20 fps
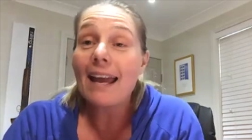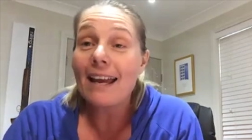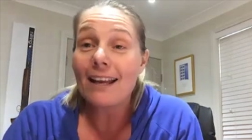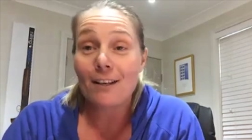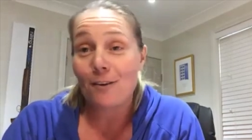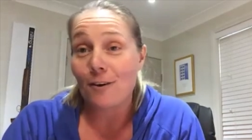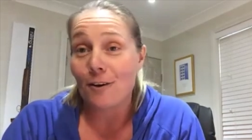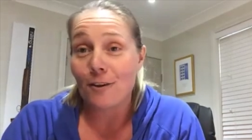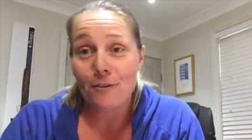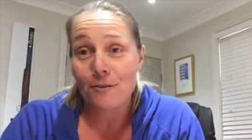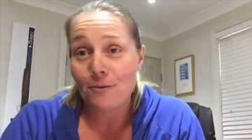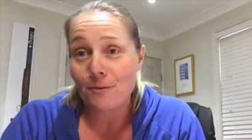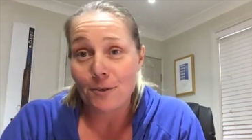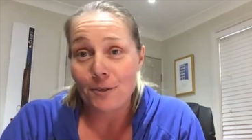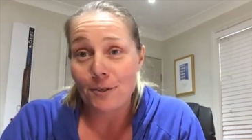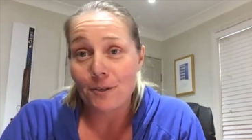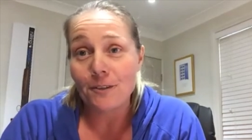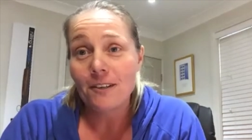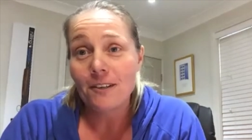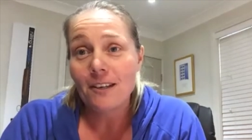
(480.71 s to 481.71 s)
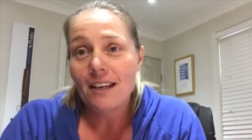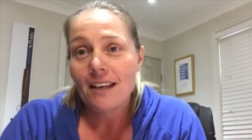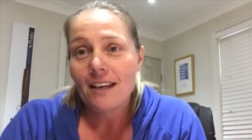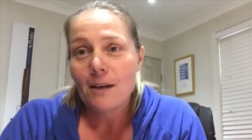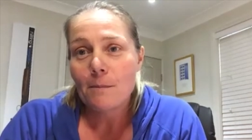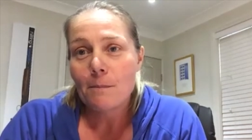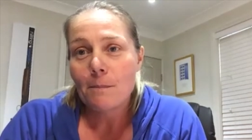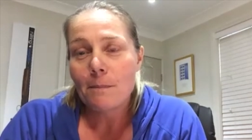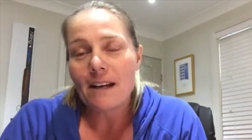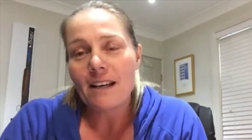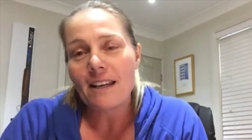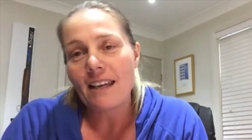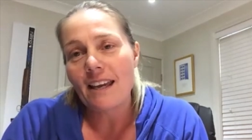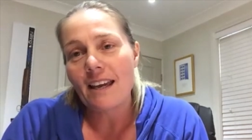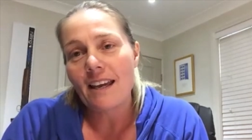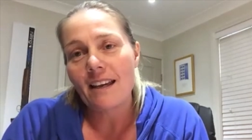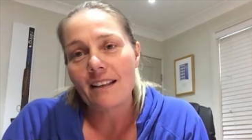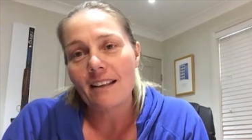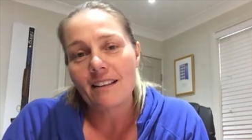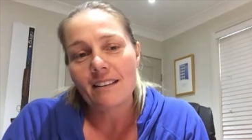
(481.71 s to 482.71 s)
had gone through but
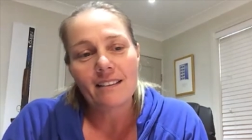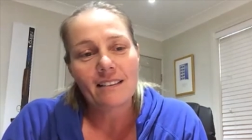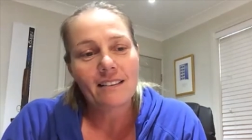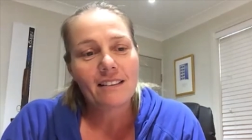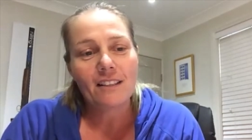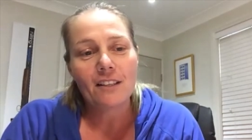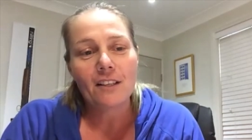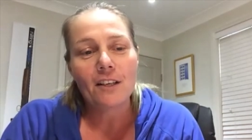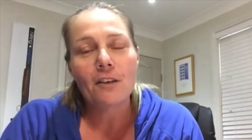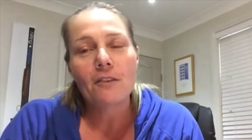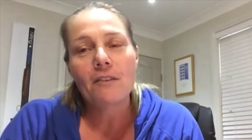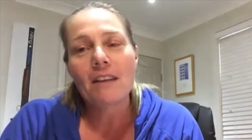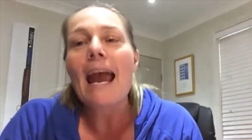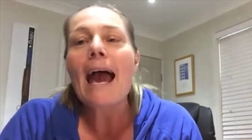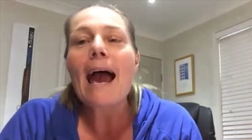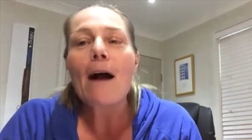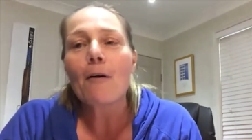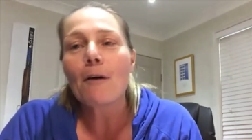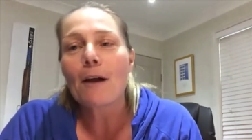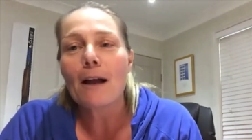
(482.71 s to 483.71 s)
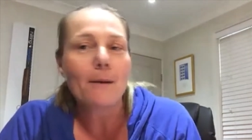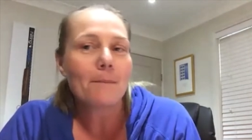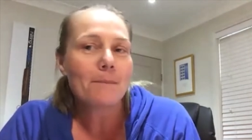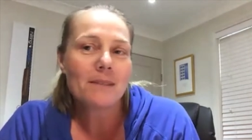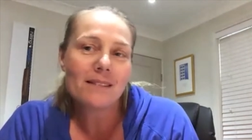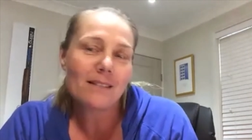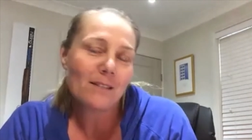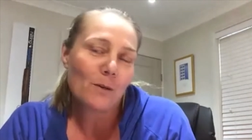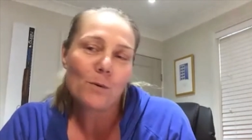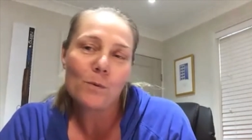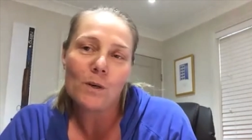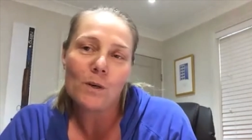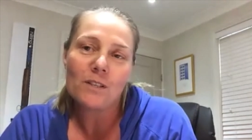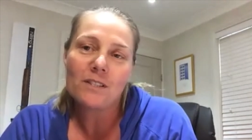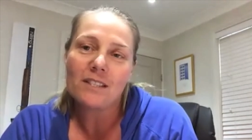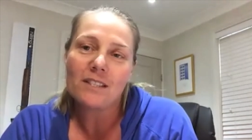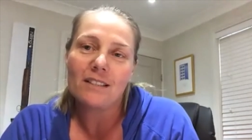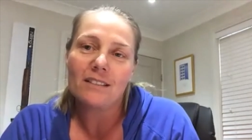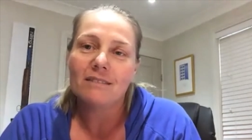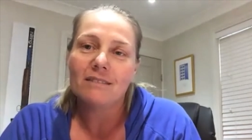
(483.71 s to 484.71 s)
yet you know the outcome still
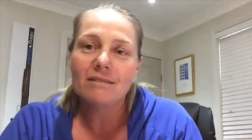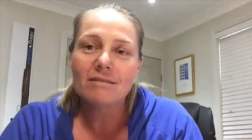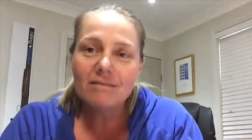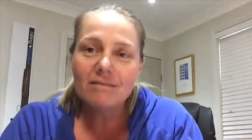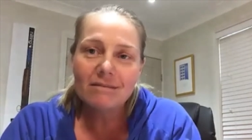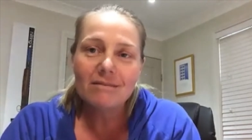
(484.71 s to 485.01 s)
wasn't